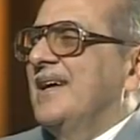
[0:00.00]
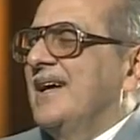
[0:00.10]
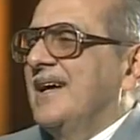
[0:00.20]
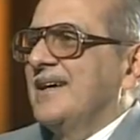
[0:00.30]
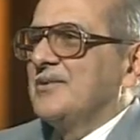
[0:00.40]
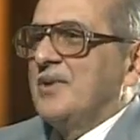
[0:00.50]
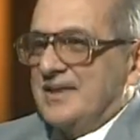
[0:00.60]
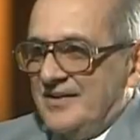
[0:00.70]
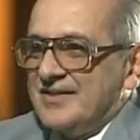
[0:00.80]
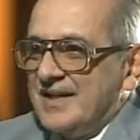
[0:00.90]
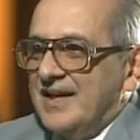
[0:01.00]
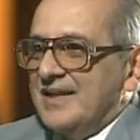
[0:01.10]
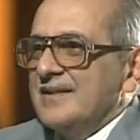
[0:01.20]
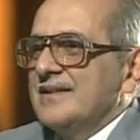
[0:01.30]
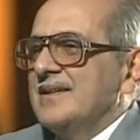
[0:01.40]
to
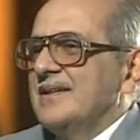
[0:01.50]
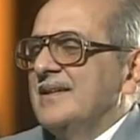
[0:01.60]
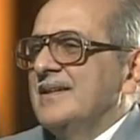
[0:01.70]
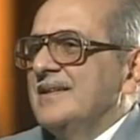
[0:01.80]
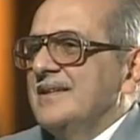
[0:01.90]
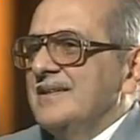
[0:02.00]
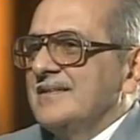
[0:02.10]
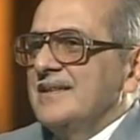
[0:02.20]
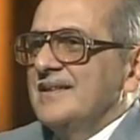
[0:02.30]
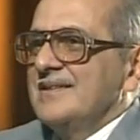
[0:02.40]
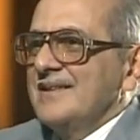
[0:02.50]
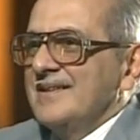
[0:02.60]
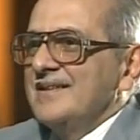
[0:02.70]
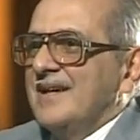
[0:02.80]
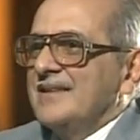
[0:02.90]
understand.
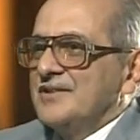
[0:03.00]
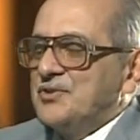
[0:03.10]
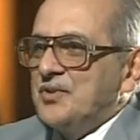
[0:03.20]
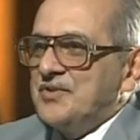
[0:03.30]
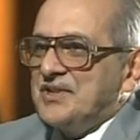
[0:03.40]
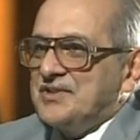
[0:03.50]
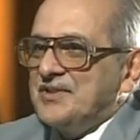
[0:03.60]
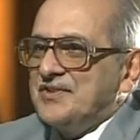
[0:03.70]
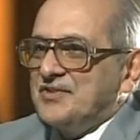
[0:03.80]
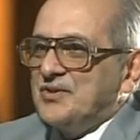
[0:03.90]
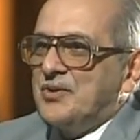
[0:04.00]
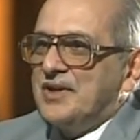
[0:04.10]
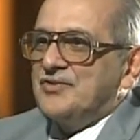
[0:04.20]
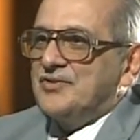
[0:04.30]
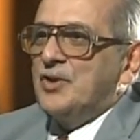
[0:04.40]
In other jurisdictions, it's known
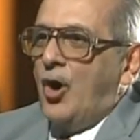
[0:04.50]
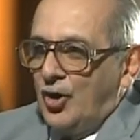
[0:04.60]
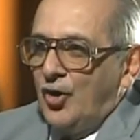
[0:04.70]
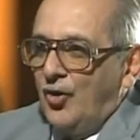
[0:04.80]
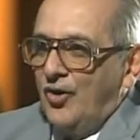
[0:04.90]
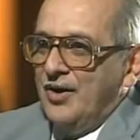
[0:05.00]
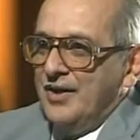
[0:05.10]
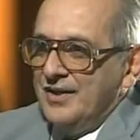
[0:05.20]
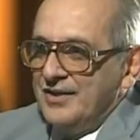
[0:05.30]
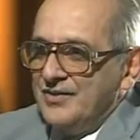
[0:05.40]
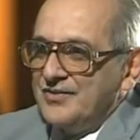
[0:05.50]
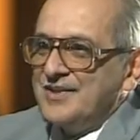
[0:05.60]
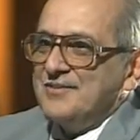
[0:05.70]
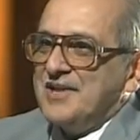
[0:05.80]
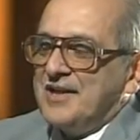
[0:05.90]
as dog law. Uh-huh. You
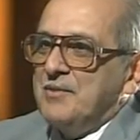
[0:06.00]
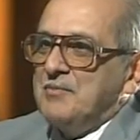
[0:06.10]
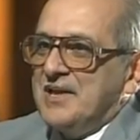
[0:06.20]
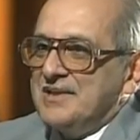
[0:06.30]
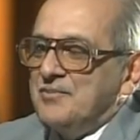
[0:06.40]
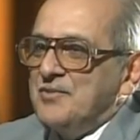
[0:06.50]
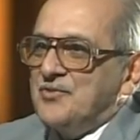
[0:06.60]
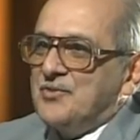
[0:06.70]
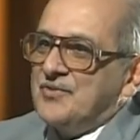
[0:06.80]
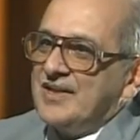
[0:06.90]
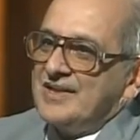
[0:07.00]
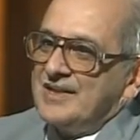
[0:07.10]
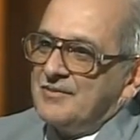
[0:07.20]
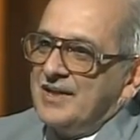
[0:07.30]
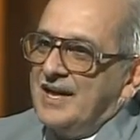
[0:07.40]
see, Jeremy Bentham used to say
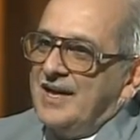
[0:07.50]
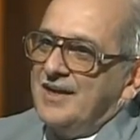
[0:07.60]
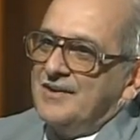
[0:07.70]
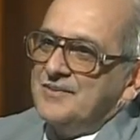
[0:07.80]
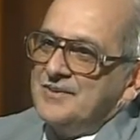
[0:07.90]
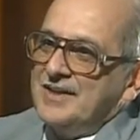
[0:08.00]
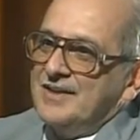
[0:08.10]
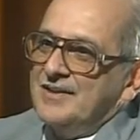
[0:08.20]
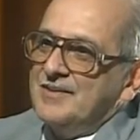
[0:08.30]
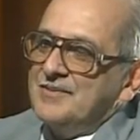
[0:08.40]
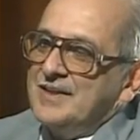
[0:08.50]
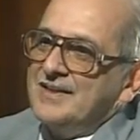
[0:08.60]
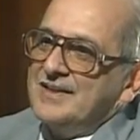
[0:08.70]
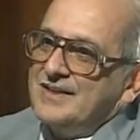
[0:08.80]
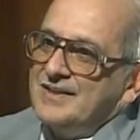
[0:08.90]
that when
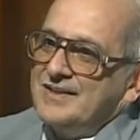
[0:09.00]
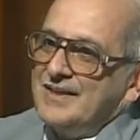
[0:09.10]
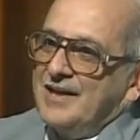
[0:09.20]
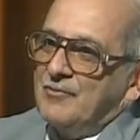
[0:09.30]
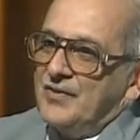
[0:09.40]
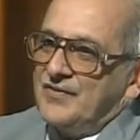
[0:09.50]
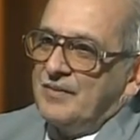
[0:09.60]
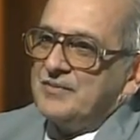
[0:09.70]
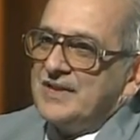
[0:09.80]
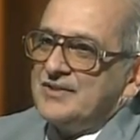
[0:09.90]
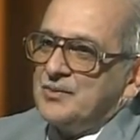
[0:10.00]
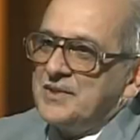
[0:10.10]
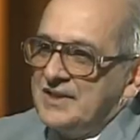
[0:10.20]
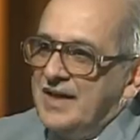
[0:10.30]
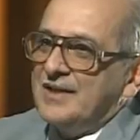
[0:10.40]
I want something to
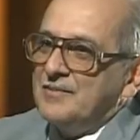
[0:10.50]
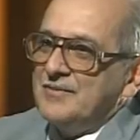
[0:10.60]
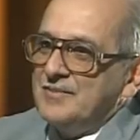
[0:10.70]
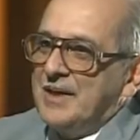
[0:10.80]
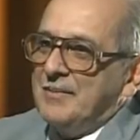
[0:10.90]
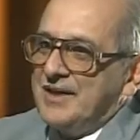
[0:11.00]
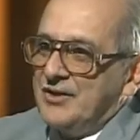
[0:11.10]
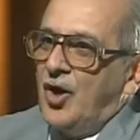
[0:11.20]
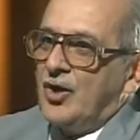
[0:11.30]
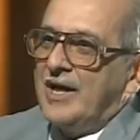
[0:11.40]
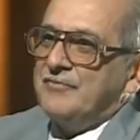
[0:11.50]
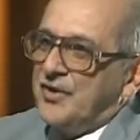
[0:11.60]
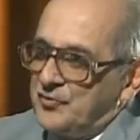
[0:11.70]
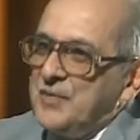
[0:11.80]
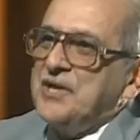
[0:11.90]
be done by my dog, I
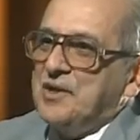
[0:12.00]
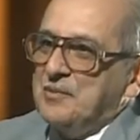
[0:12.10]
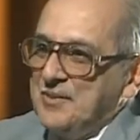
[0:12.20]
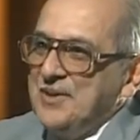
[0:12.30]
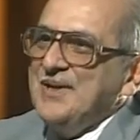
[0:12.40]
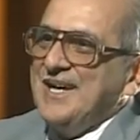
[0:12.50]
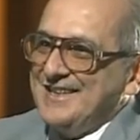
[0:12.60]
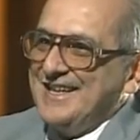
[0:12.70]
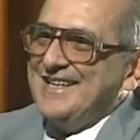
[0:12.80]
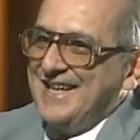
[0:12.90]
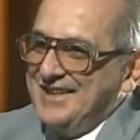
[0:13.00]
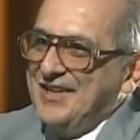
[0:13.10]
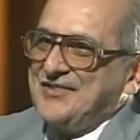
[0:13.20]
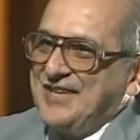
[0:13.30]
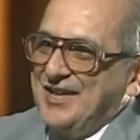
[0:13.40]
first beat him, and then he
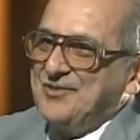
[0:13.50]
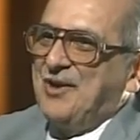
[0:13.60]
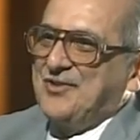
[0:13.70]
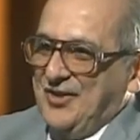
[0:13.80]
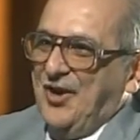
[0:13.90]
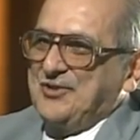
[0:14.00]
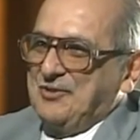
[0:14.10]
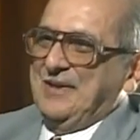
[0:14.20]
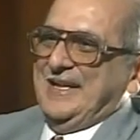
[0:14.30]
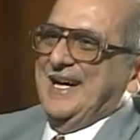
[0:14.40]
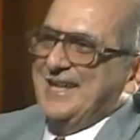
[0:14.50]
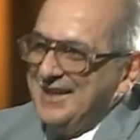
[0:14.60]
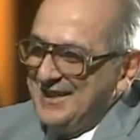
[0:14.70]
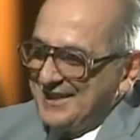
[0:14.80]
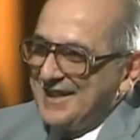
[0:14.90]
understands what's not to be done.
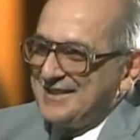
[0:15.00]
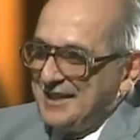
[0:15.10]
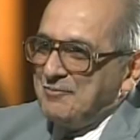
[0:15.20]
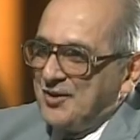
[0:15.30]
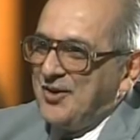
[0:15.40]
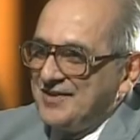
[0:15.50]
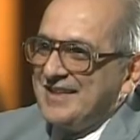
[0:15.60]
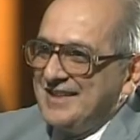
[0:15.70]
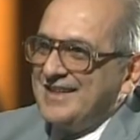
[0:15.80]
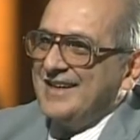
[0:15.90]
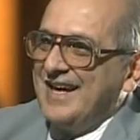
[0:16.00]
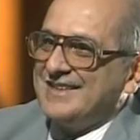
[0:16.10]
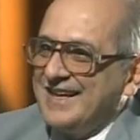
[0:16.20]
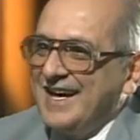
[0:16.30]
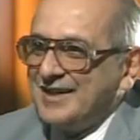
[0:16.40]
Uh-huh. Contempt law is a little
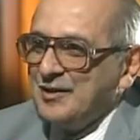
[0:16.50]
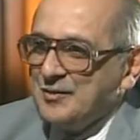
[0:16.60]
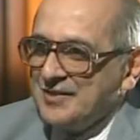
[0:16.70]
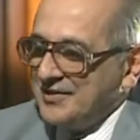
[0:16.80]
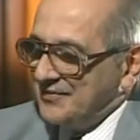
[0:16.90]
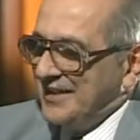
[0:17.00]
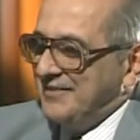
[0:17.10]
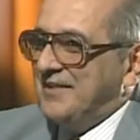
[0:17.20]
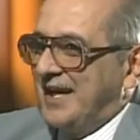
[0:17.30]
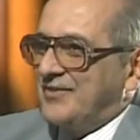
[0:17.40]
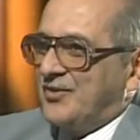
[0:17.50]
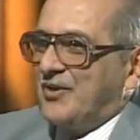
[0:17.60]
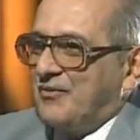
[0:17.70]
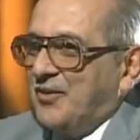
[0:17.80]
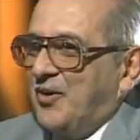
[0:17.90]
like that. Uh-huh. It's a very vague
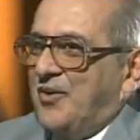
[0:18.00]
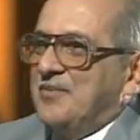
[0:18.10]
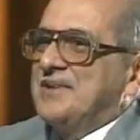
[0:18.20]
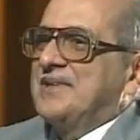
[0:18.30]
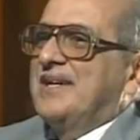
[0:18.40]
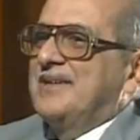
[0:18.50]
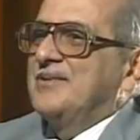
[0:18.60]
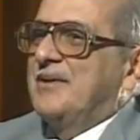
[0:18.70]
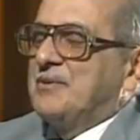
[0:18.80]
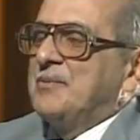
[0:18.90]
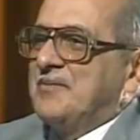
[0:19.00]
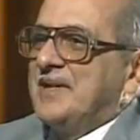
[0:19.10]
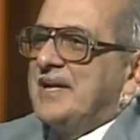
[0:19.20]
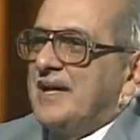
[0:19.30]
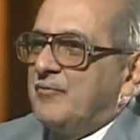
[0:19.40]
sort of law, which you have to be
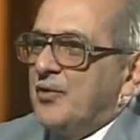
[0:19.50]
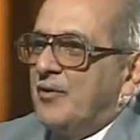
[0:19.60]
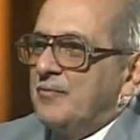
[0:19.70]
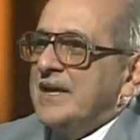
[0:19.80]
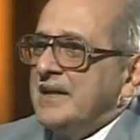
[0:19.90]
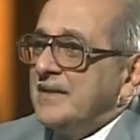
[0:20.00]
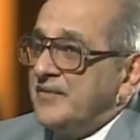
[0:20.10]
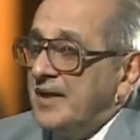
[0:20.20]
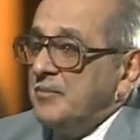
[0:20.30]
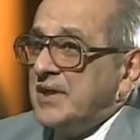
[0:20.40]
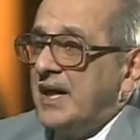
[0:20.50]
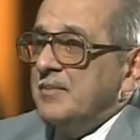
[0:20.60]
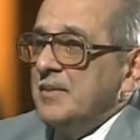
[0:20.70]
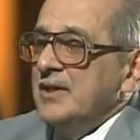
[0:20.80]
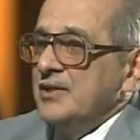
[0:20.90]
very careful of. But at the same
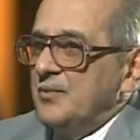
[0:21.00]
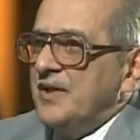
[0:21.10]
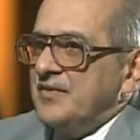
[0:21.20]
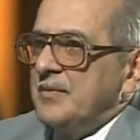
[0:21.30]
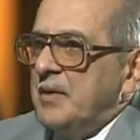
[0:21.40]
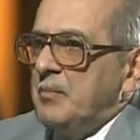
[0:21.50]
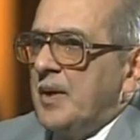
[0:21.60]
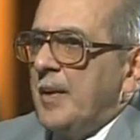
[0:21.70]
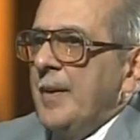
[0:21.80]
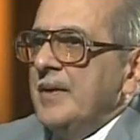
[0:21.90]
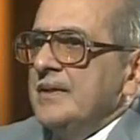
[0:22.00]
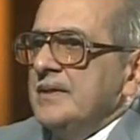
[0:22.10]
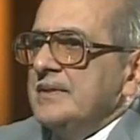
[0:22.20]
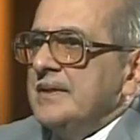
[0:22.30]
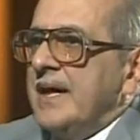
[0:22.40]
time, you must remember
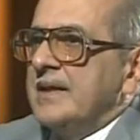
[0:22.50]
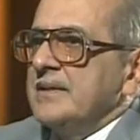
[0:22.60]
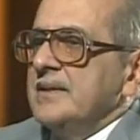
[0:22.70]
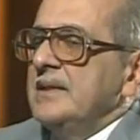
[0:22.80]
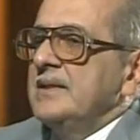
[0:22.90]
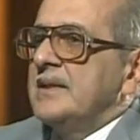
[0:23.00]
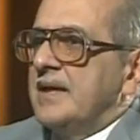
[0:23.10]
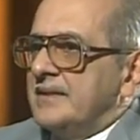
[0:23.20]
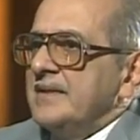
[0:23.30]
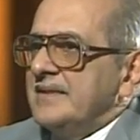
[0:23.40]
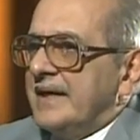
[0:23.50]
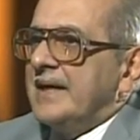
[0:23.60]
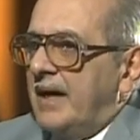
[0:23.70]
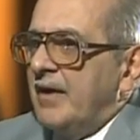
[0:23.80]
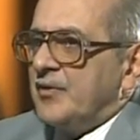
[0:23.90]
that in countries like
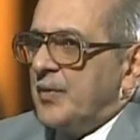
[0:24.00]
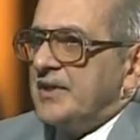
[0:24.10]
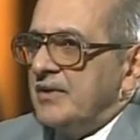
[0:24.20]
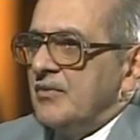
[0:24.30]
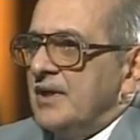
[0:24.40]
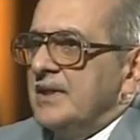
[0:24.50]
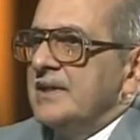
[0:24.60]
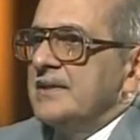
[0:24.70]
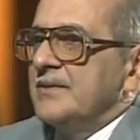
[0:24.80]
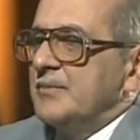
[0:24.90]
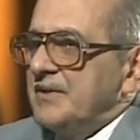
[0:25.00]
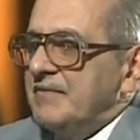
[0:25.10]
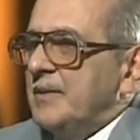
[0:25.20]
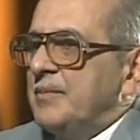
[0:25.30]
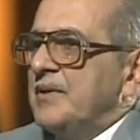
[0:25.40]
ours, particularly in the
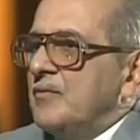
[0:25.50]
developing